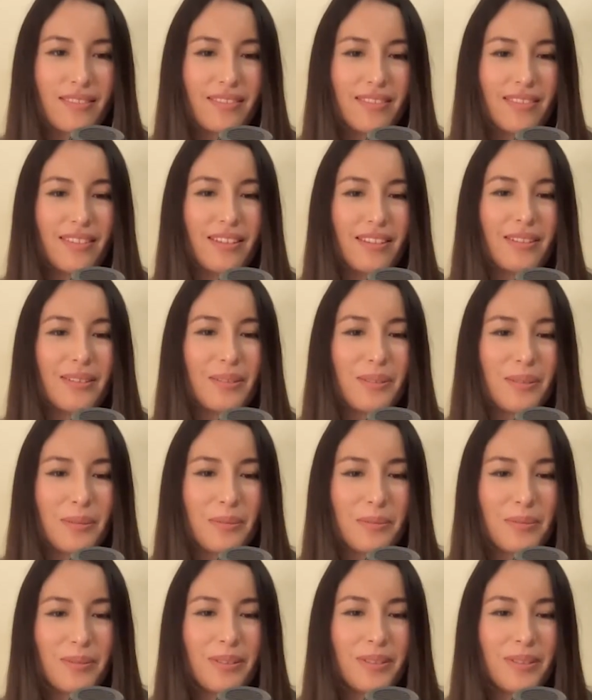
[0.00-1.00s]
That's
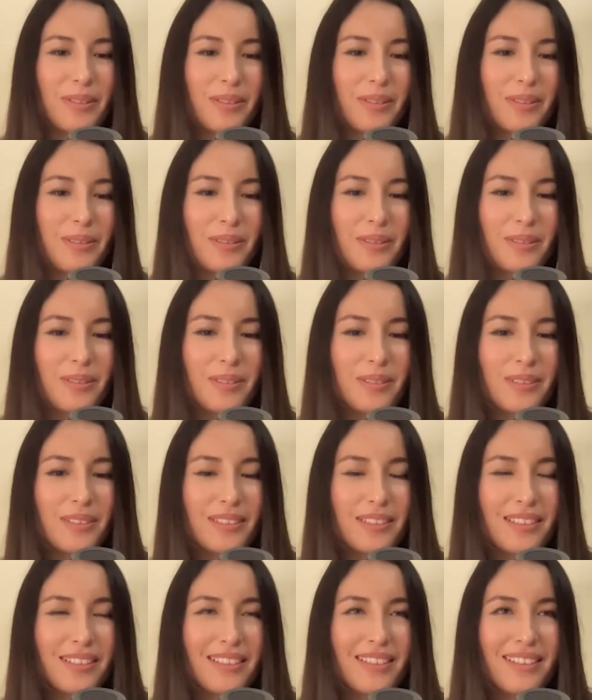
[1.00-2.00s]
super cool.
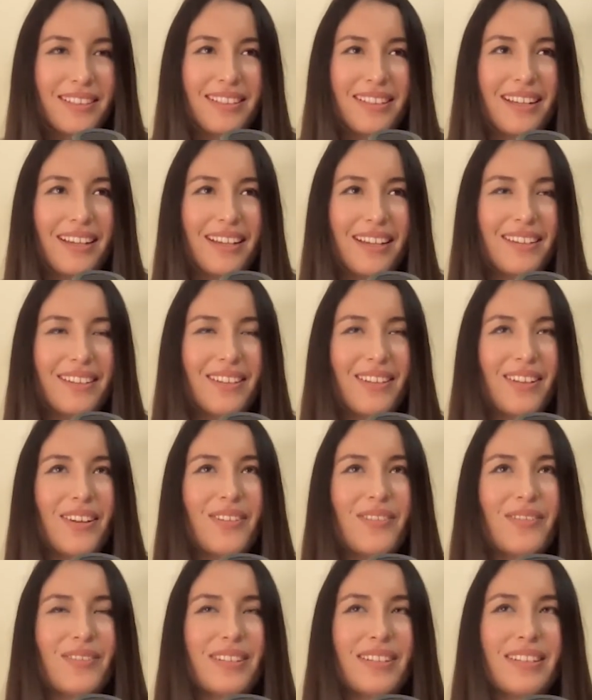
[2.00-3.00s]
I
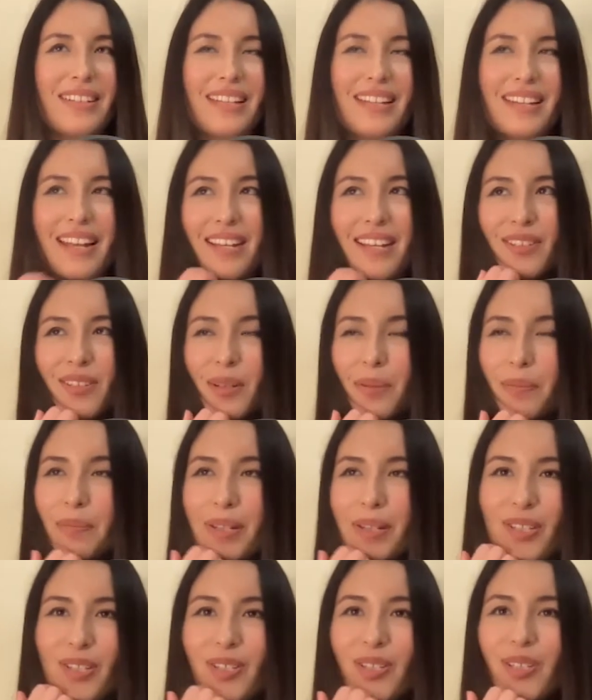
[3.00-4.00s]
love, and I saw
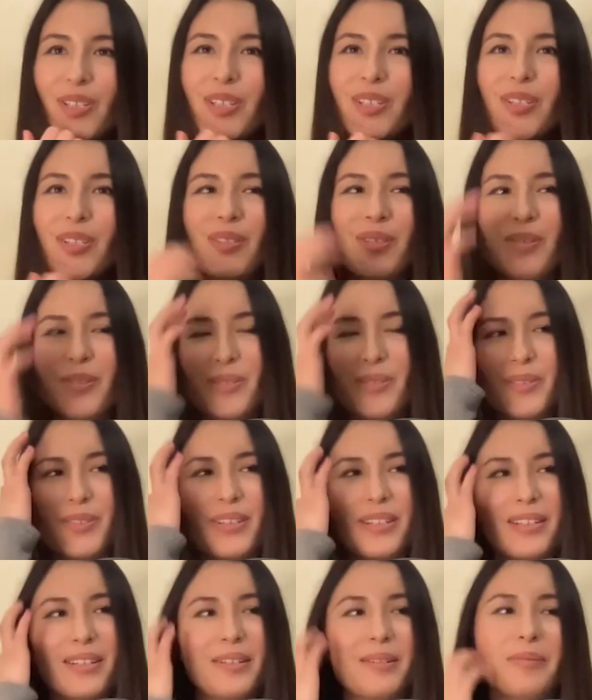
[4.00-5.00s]
pictures too.
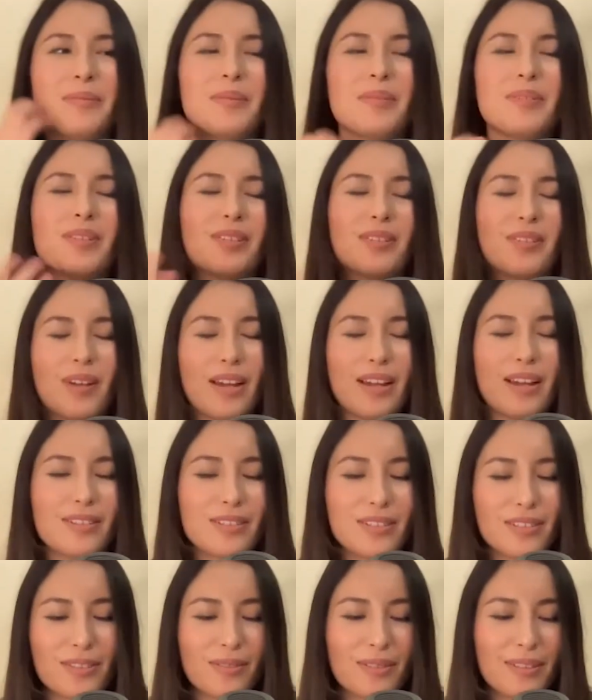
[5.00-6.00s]
You know, I had
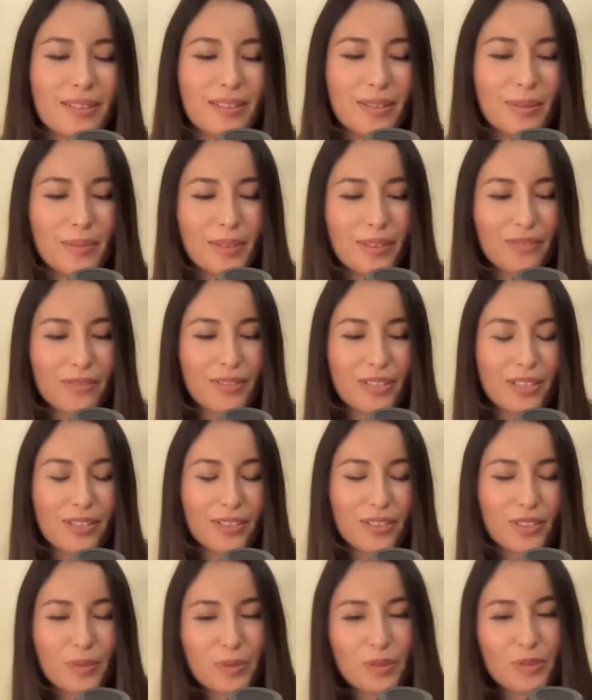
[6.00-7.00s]
to do a little bit of
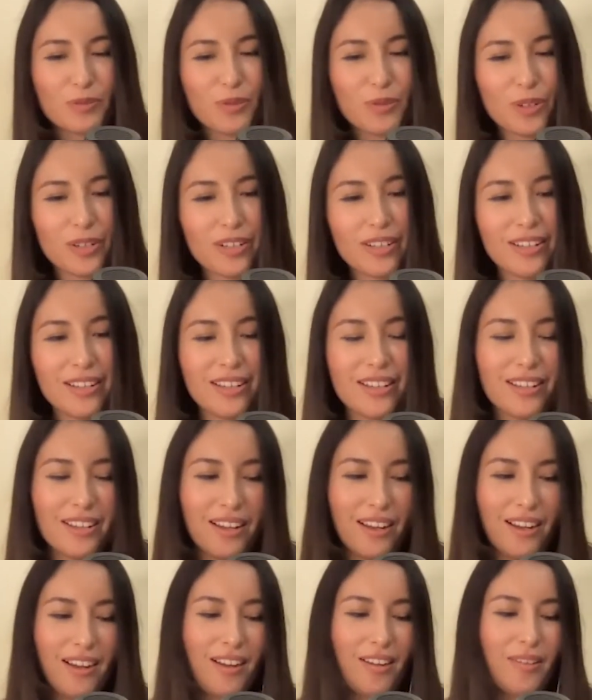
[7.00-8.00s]
research before
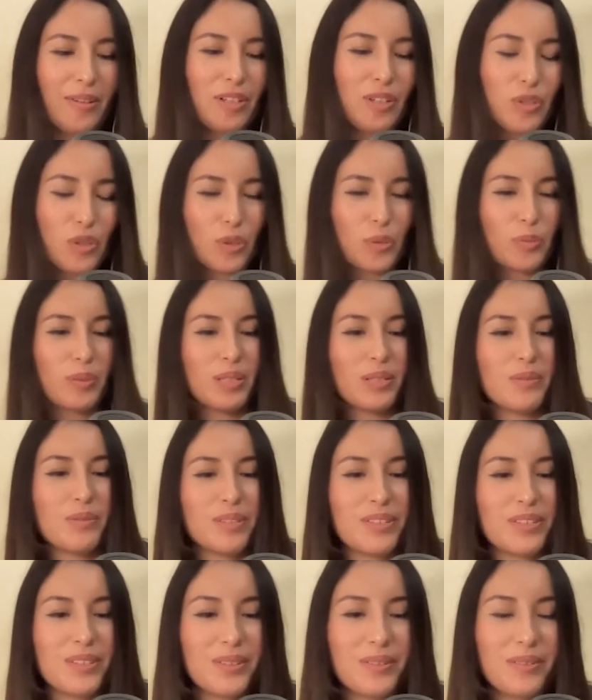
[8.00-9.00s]

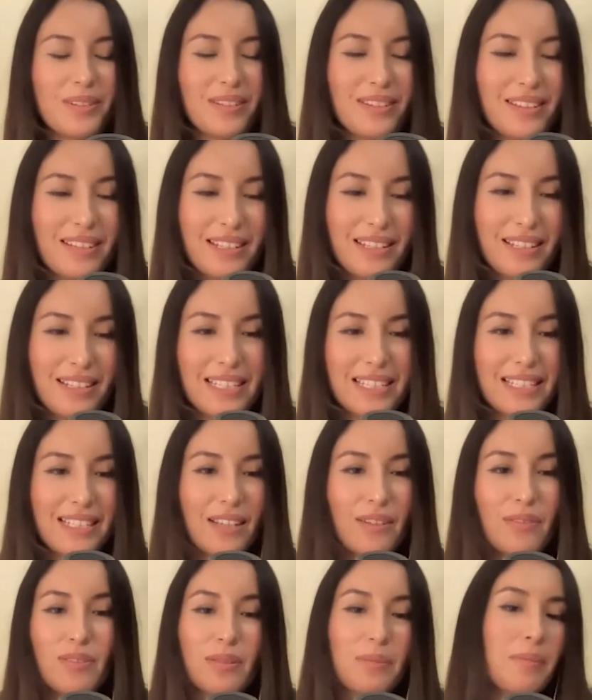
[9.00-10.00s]
interviewing you, and it
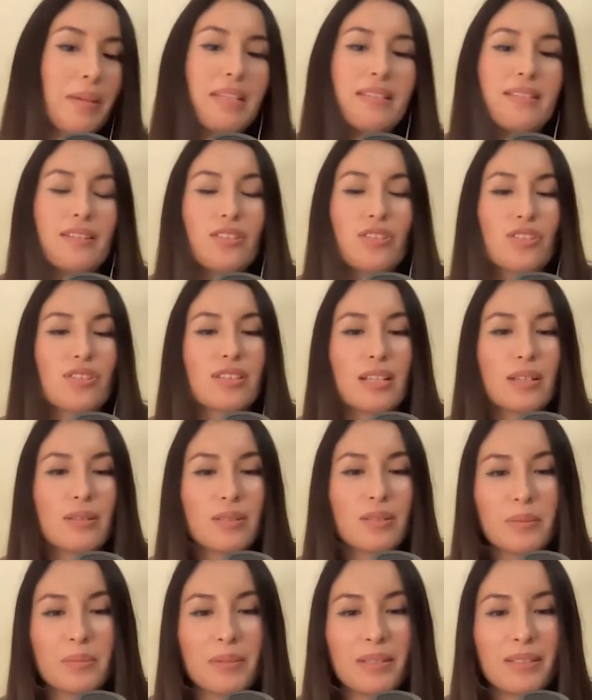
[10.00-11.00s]
sounds amazing. It just
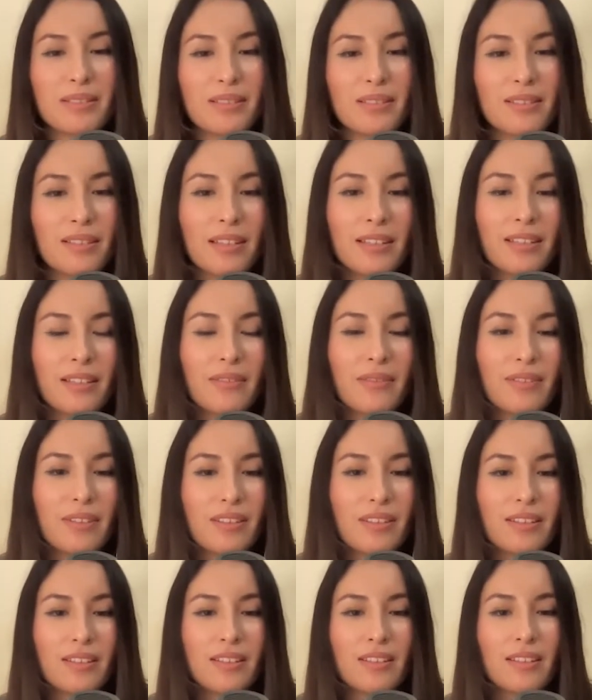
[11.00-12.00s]
sounds amazing, like
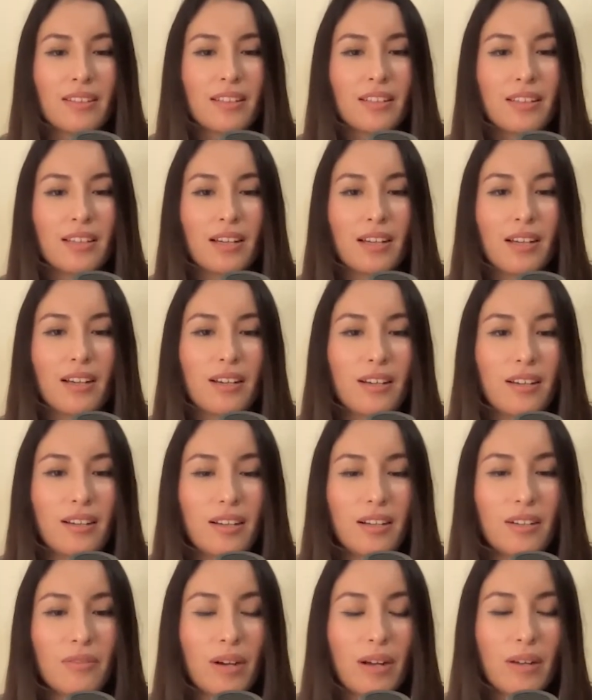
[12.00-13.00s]
everything
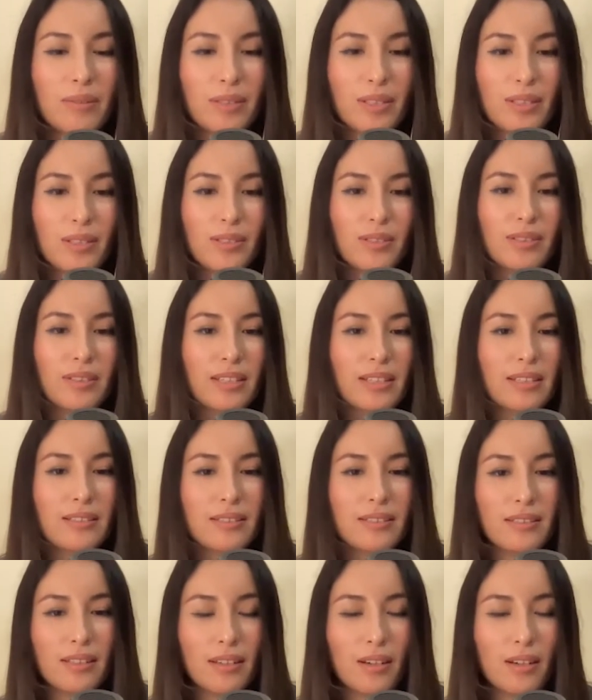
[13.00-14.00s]
around
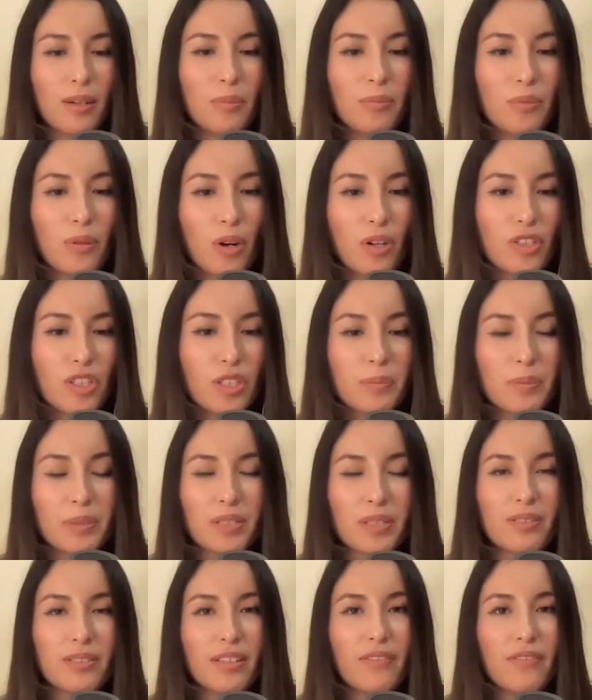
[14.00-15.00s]
this project,
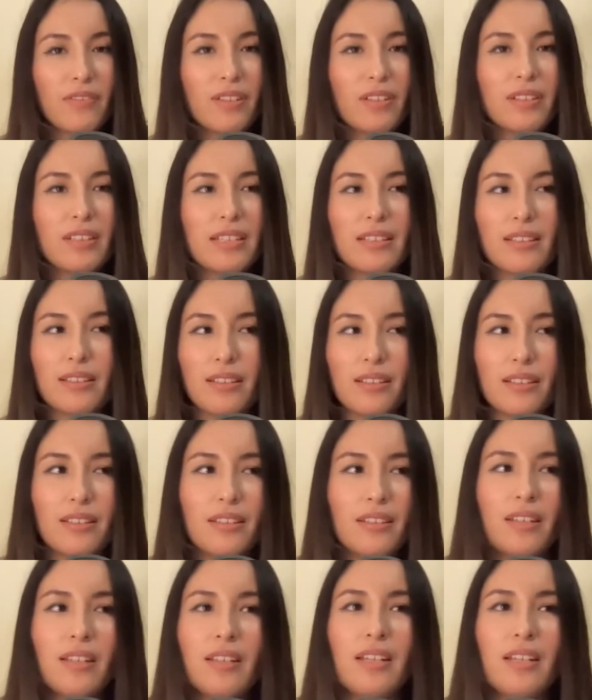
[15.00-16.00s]
because definitely, like,